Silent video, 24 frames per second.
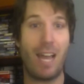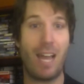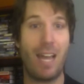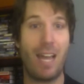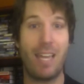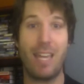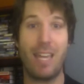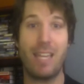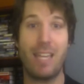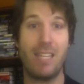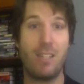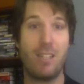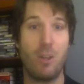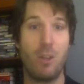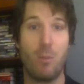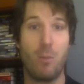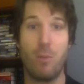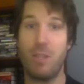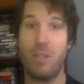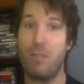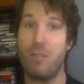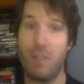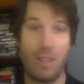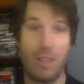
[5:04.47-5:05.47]
I get you know.
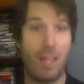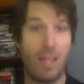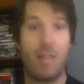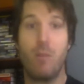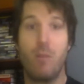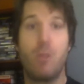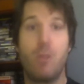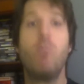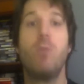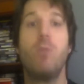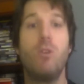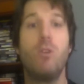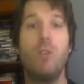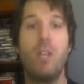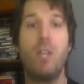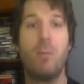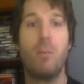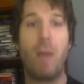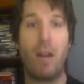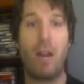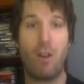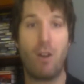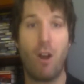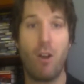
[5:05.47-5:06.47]
But the, the beauty
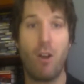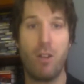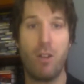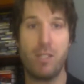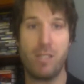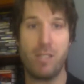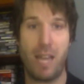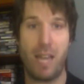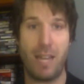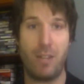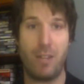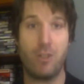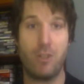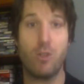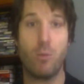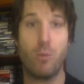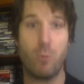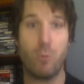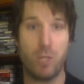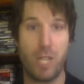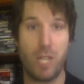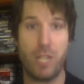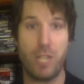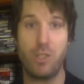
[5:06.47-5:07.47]
about art is that
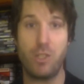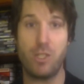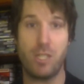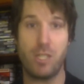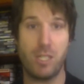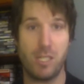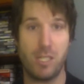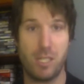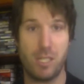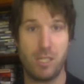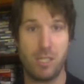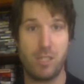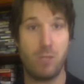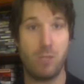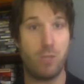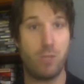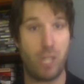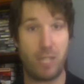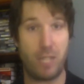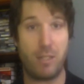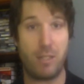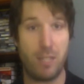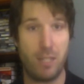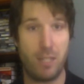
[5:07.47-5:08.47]
interpretation is a
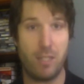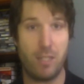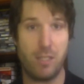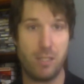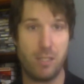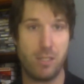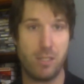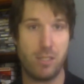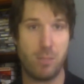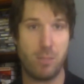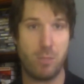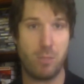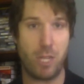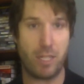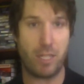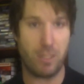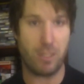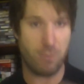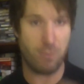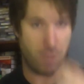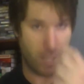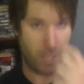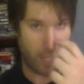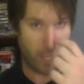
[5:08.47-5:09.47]
subject is a
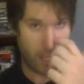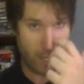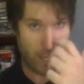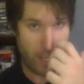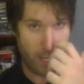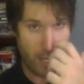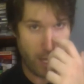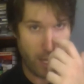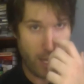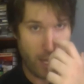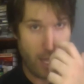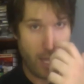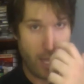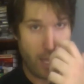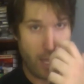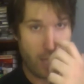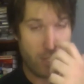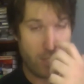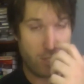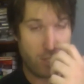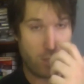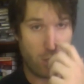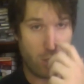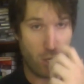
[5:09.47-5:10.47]
subjective thing.
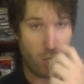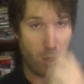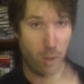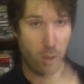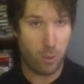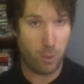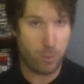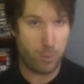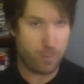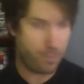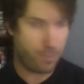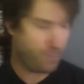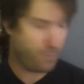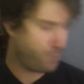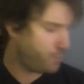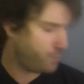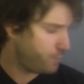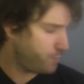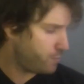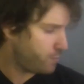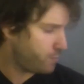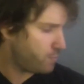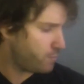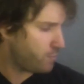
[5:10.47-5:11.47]
So
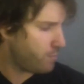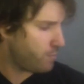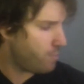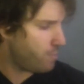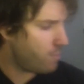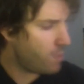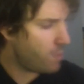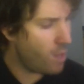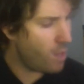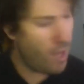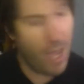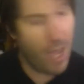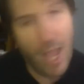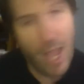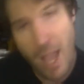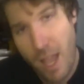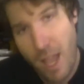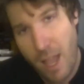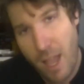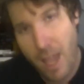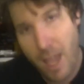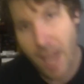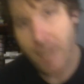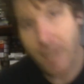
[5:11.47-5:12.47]

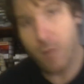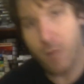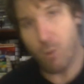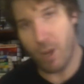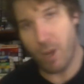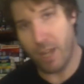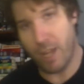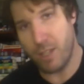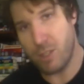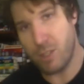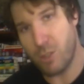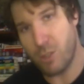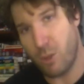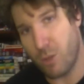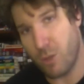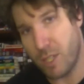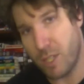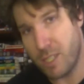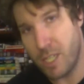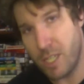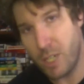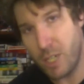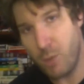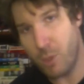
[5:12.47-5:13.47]
anyway, so
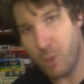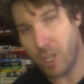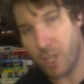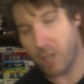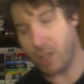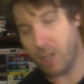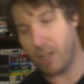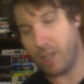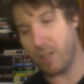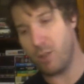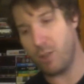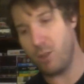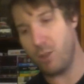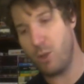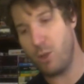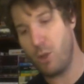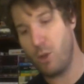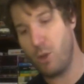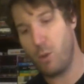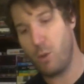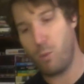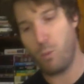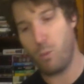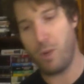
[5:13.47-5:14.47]
continuing on
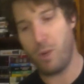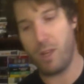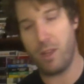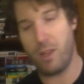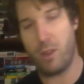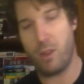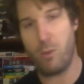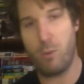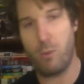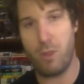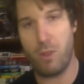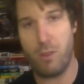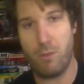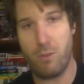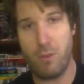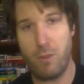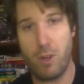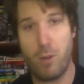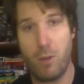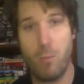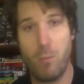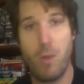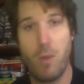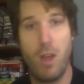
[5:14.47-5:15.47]
with with the
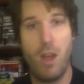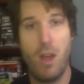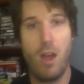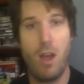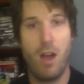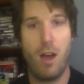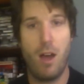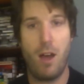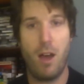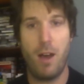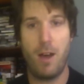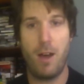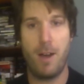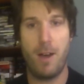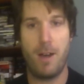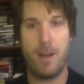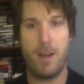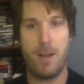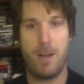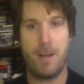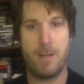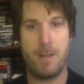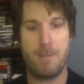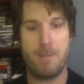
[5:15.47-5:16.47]
film,
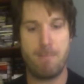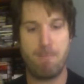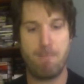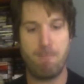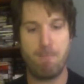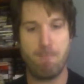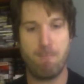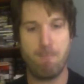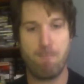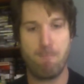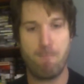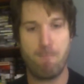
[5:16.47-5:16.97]
um,